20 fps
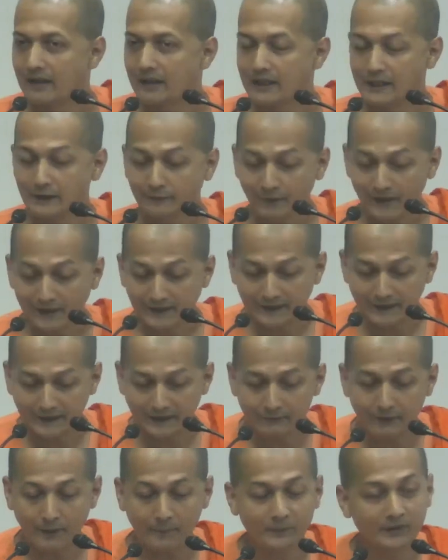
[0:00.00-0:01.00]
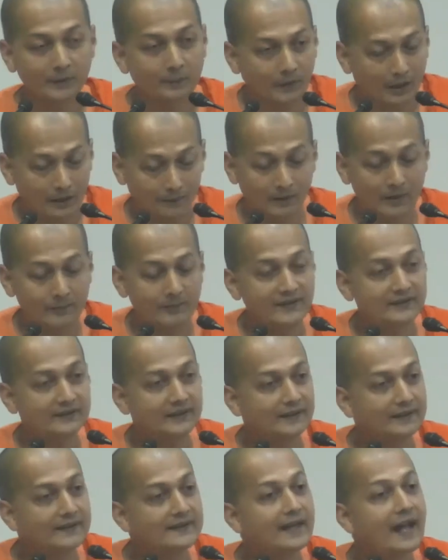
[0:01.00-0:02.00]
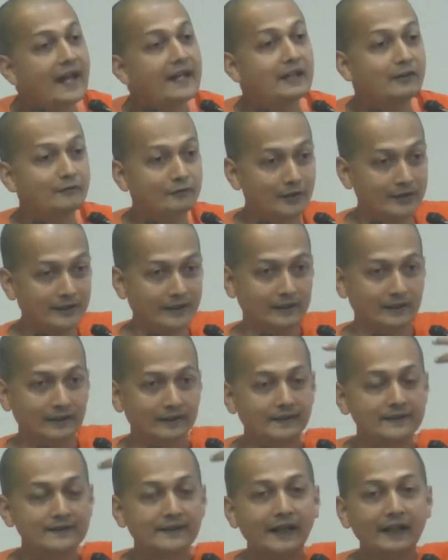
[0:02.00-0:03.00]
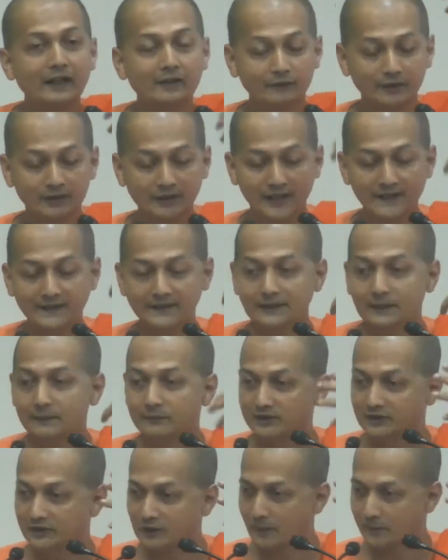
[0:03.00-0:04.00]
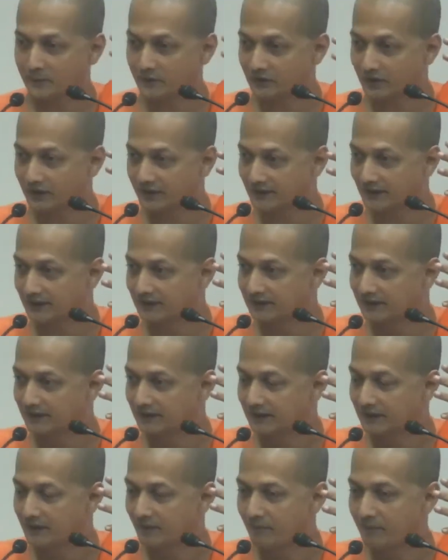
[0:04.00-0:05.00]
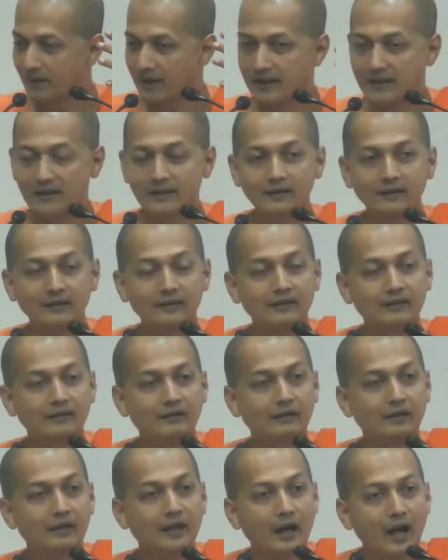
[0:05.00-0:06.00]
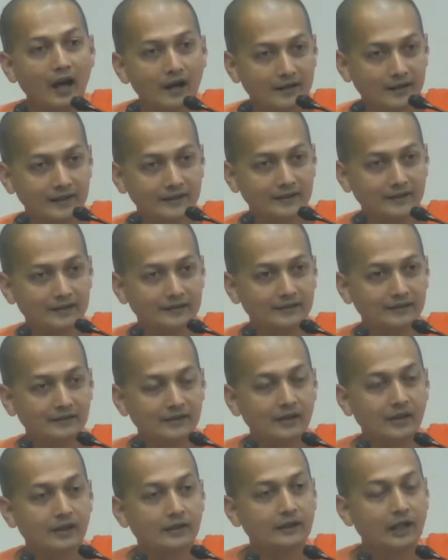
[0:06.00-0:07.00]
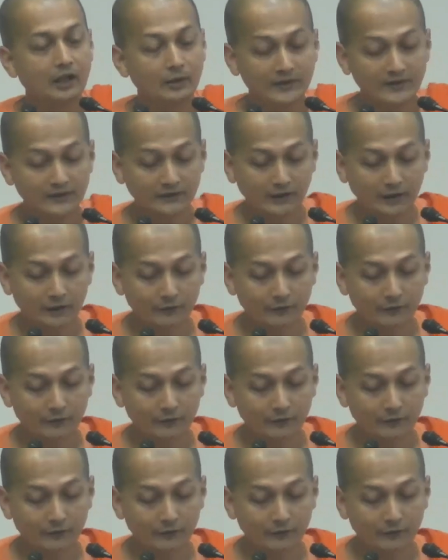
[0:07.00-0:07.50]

If I give up, the problem is the desire for the ice cream, which is obstructing my ananda. Now, instead